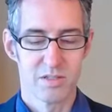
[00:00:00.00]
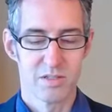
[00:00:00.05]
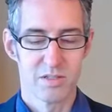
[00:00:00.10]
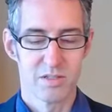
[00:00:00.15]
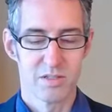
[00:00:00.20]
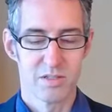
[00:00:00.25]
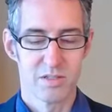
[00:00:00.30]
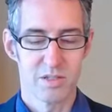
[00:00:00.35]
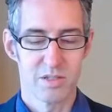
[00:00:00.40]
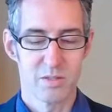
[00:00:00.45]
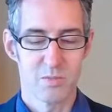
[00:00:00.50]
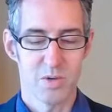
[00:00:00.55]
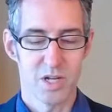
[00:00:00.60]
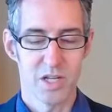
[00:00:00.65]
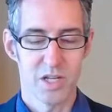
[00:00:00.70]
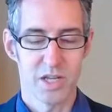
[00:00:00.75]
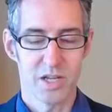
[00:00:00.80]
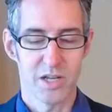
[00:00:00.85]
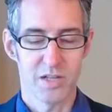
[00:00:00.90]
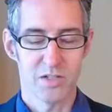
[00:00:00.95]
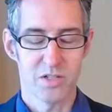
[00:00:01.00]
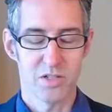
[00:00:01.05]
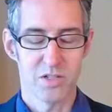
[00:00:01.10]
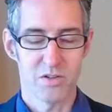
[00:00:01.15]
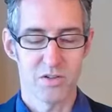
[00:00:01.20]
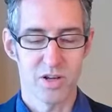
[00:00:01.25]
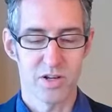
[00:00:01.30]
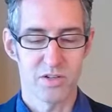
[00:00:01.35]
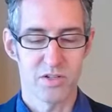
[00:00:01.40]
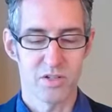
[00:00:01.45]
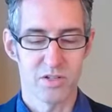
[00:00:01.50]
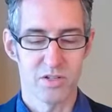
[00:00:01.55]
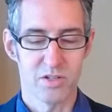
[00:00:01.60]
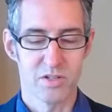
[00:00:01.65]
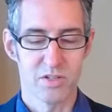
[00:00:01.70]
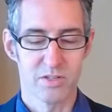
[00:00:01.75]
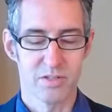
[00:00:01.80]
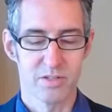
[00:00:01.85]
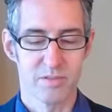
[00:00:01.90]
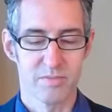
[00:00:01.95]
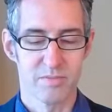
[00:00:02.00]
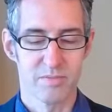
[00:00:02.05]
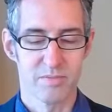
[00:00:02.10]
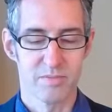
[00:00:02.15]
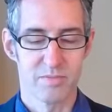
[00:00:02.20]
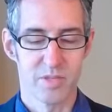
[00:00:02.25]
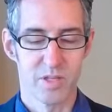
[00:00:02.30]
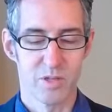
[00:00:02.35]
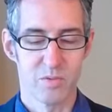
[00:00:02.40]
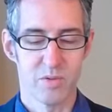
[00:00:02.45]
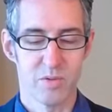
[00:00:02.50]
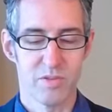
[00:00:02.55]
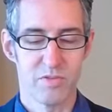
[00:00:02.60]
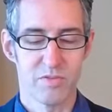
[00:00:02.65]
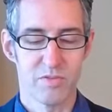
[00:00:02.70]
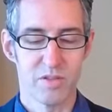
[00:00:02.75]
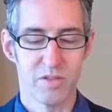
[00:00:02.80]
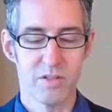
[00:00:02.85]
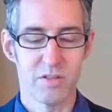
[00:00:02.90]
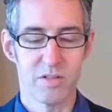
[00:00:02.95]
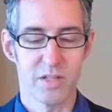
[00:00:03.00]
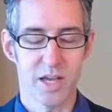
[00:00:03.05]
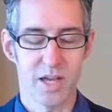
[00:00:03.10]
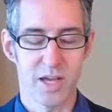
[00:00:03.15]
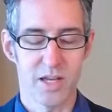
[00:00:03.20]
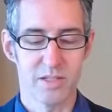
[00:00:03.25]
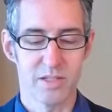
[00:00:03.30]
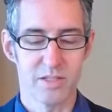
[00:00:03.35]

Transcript: This body has structure, and we feel that.